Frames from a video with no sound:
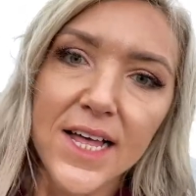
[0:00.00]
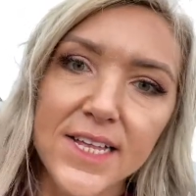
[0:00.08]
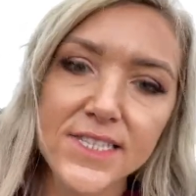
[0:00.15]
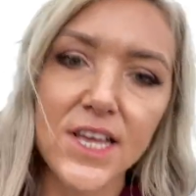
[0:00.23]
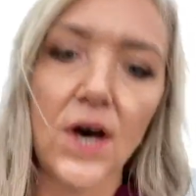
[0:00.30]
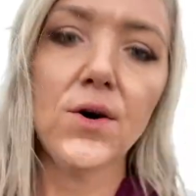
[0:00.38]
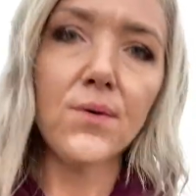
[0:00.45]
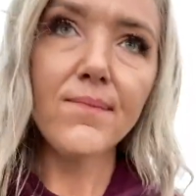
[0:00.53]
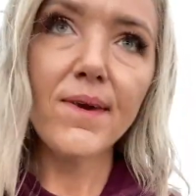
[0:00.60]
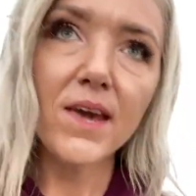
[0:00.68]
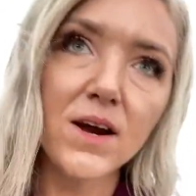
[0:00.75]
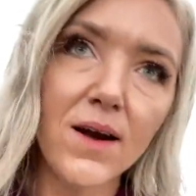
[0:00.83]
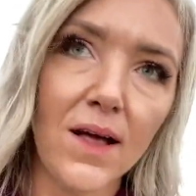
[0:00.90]
So I'm
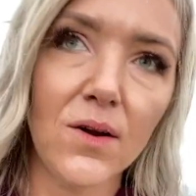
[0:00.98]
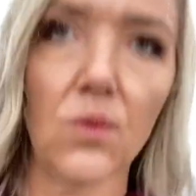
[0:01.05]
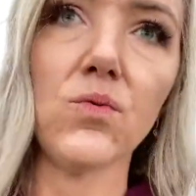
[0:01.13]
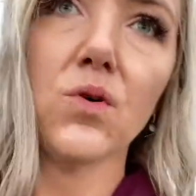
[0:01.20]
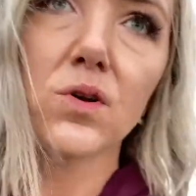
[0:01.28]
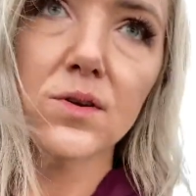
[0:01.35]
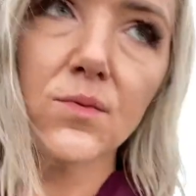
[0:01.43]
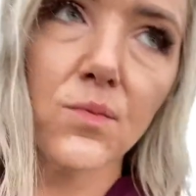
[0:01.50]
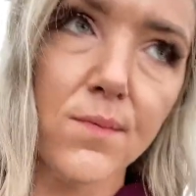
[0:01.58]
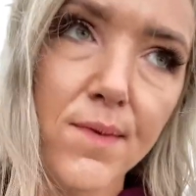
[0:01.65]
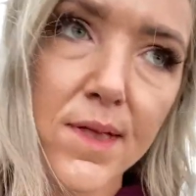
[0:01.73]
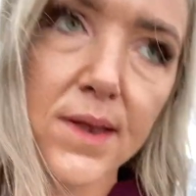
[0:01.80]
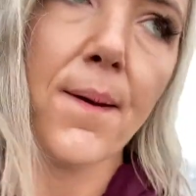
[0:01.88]
here at Old
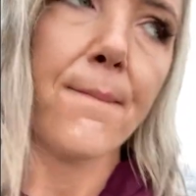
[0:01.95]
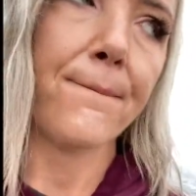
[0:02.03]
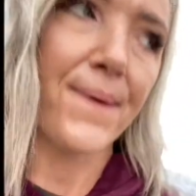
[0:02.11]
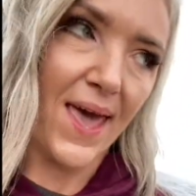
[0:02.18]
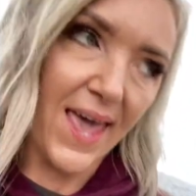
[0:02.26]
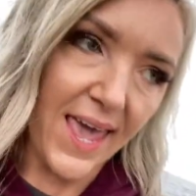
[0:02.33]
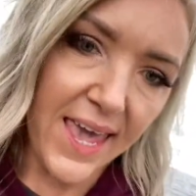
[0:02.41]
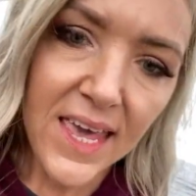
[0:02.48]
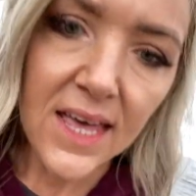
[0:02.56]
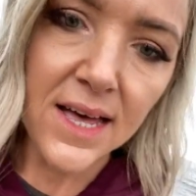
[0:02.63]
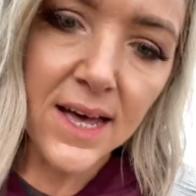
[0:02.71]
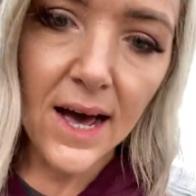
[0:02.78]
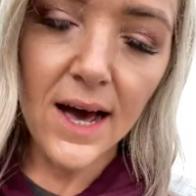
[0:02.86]
Woman Bay.
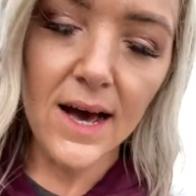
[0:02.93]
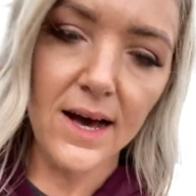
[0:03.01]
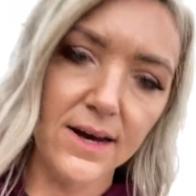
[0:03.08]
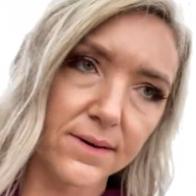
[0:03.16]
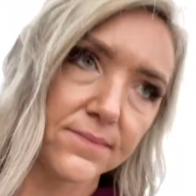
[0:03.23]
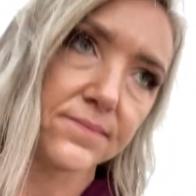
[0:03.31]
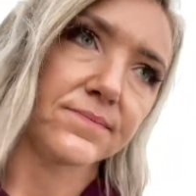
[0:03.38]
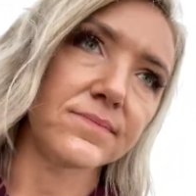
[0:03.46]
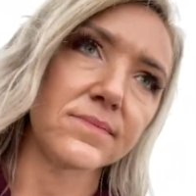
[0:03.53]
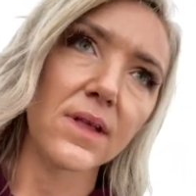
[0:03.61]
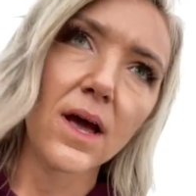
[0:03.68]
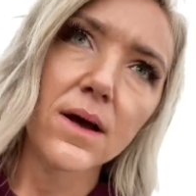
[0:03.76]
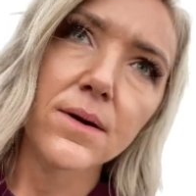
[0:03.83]

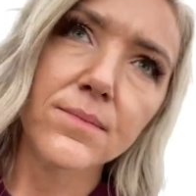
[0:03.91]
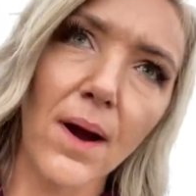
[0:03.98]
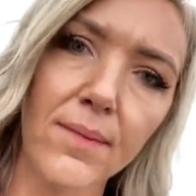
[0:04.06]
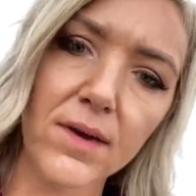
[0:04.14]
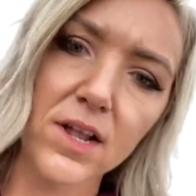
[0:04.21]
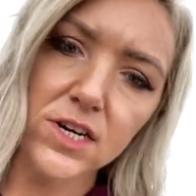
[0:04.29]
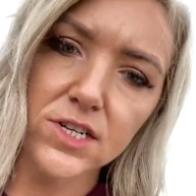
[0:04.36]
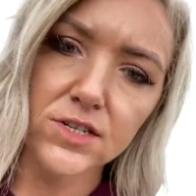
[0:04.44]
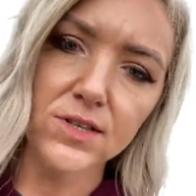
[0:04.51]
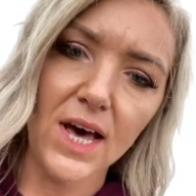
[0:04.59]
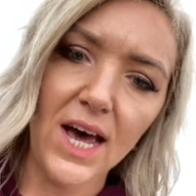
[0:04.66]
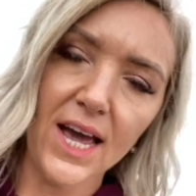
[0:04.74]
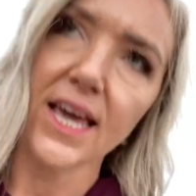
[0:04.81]
Probably gonna do
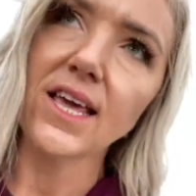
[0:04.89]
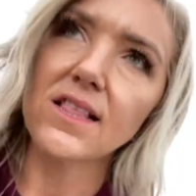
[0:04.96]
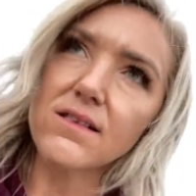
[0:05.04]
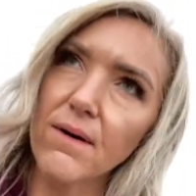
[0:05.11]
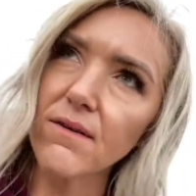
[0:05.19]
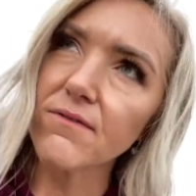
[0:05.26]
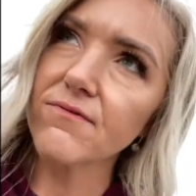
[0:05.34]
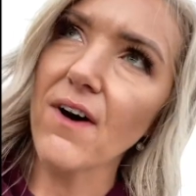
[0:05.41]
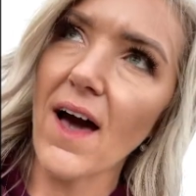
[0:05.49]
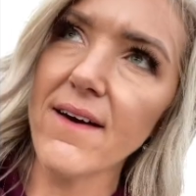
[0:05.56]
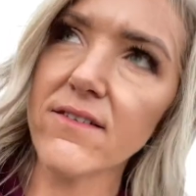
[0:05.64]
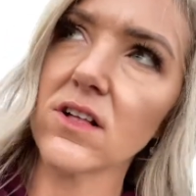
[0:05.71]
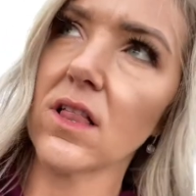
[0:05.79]
the hike. It's about
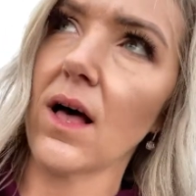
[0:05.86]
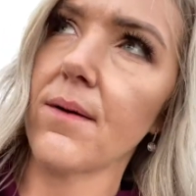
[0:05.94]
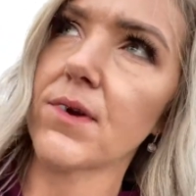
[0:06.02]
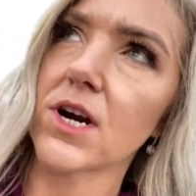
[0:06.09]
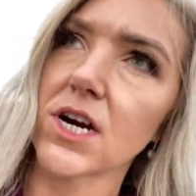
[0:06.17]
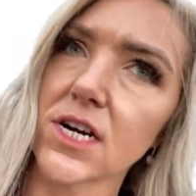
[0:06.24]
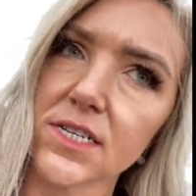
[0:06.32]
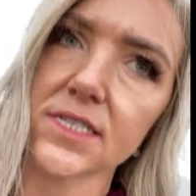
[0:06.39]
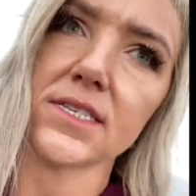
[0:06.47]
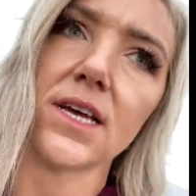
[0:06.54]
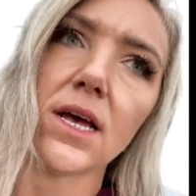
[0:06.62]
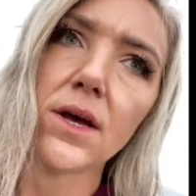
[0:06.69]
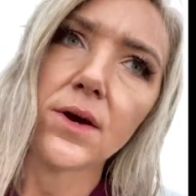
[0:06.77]
5
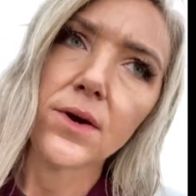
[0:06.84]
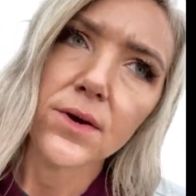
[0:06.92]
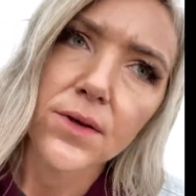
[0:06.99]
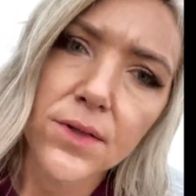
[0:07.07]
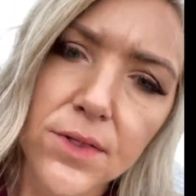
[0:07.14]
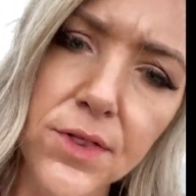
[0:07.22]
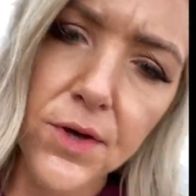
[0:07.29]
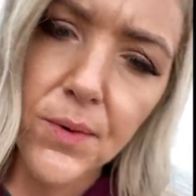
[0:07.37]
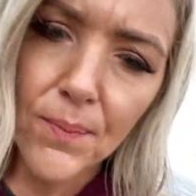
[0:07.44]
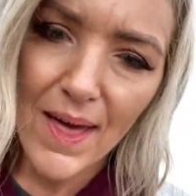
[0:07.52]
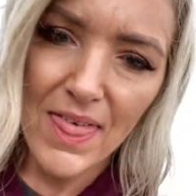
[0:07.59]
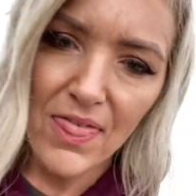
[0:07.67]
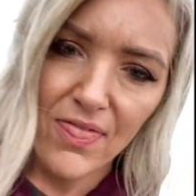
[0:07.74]
kilometers loop,
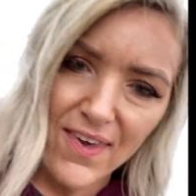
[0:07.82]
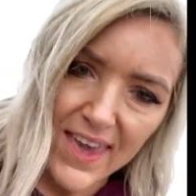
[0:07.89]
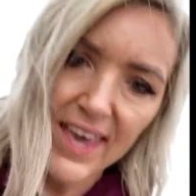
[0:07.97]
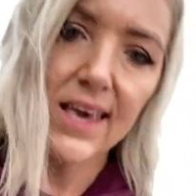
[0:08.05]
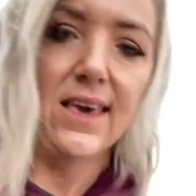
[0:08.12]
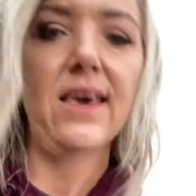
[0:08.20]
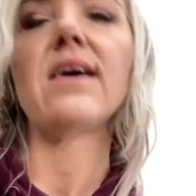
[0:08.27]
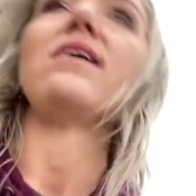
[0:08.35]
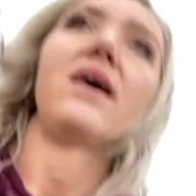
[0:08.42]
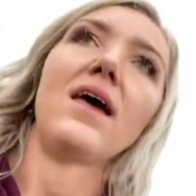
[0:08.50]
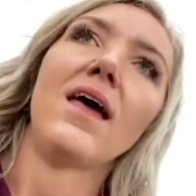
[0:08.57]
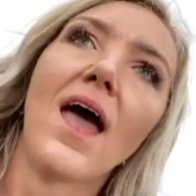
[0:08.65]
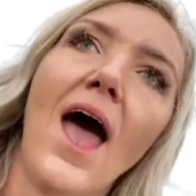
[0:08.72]
I think,
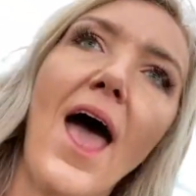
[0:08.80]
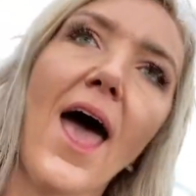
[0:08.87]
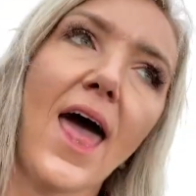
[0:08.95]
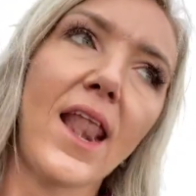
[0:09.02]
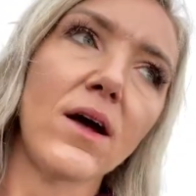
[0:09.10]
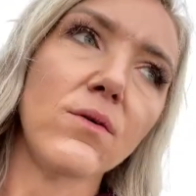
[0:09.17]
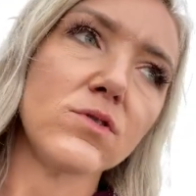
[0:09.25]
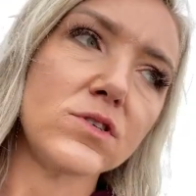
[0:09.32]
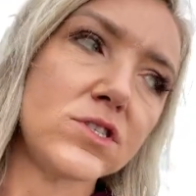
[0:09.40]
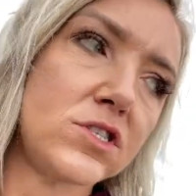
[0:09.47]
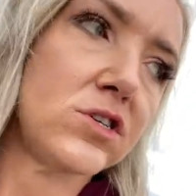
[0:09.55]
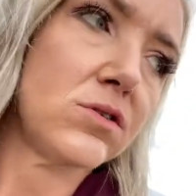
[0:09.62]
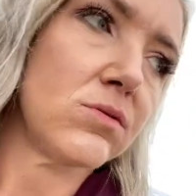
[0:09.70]
and it will
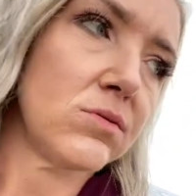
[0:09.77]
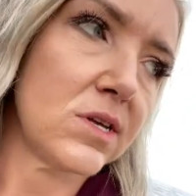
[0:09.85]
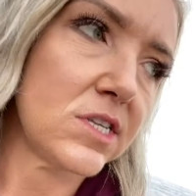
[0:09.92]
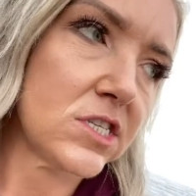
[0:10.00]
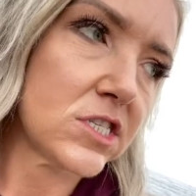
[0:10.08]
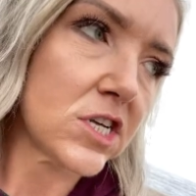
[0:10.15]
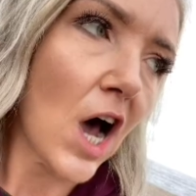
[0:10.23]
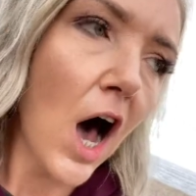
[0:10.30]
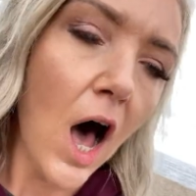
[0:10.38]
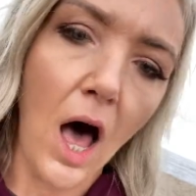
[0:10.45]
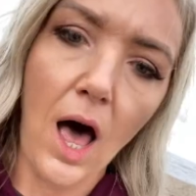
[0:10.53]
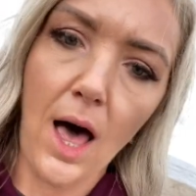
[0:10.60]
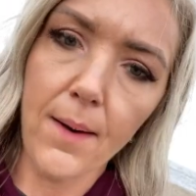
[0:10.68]
do the
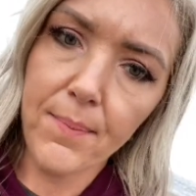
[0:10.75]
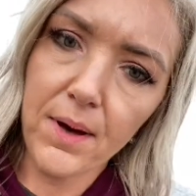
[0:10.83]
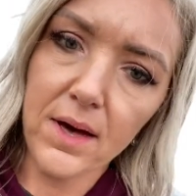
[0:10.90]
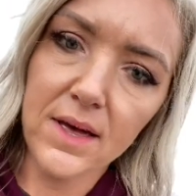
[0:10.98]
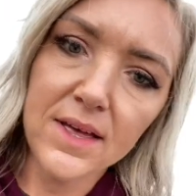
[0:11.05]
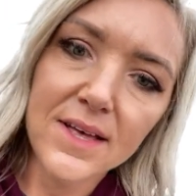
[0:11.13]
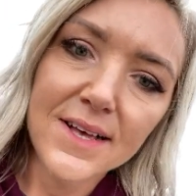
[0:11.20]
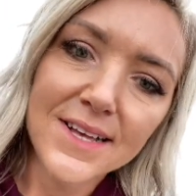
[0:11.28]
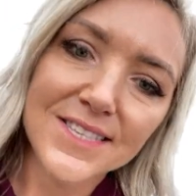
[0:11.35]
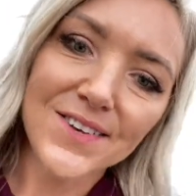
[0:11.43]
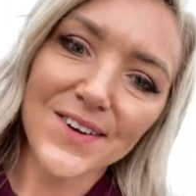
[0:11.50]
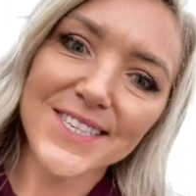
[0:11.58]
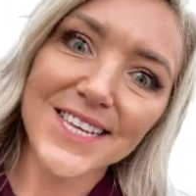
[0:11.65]
top.
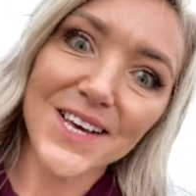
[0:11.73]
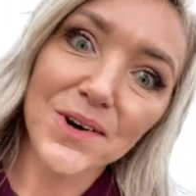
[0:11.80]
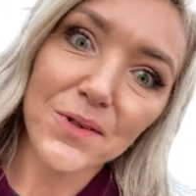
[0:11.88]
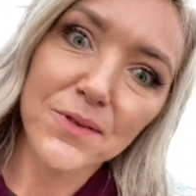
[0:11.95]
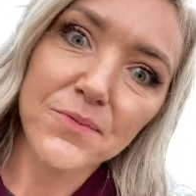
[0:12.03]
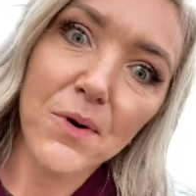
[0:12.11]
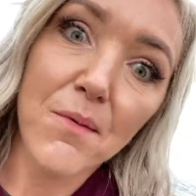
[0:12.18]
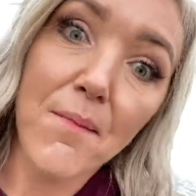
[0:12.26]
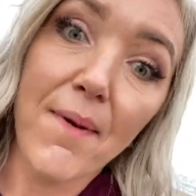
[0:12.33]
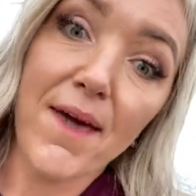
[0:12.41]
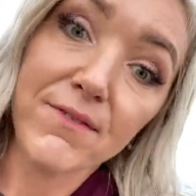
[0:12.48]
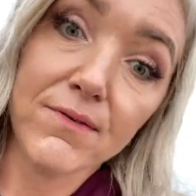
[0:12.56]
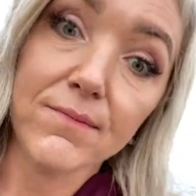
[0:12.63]
So I'll see Old Woman
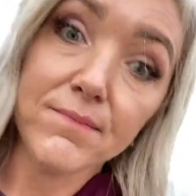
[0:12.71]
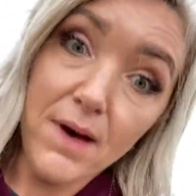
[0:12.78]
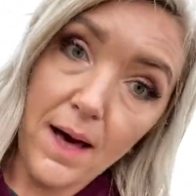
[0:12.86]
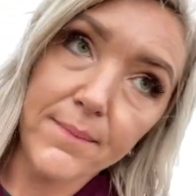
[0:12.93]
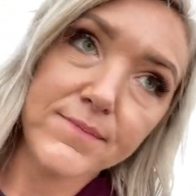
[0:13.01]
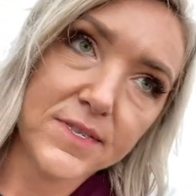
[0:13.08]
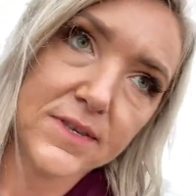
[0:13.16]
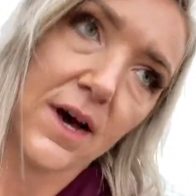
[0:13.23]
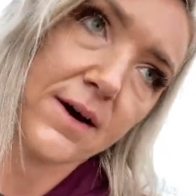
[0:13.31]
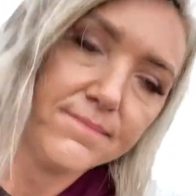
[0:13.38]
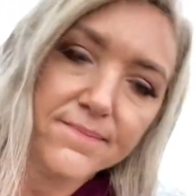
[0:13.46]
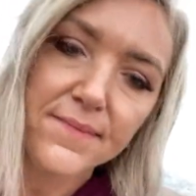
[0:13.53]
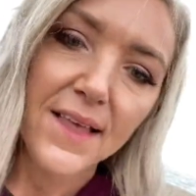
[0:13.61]
Bay from up top.